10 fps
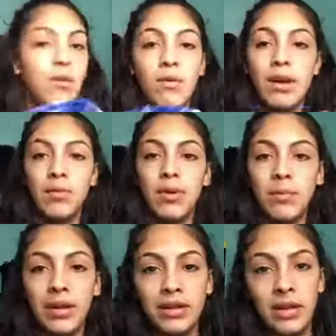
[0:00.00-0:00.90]
have a white one
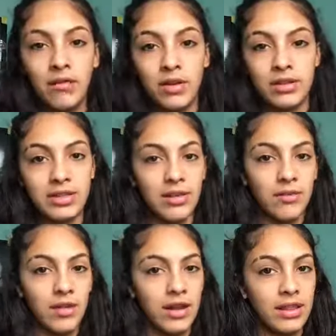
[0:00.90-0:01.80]
back there if you can see
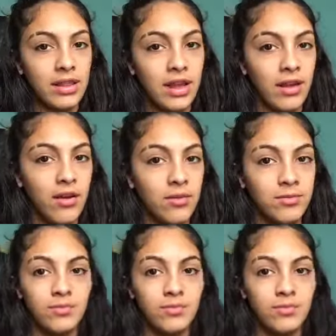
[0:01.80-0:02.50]
right there.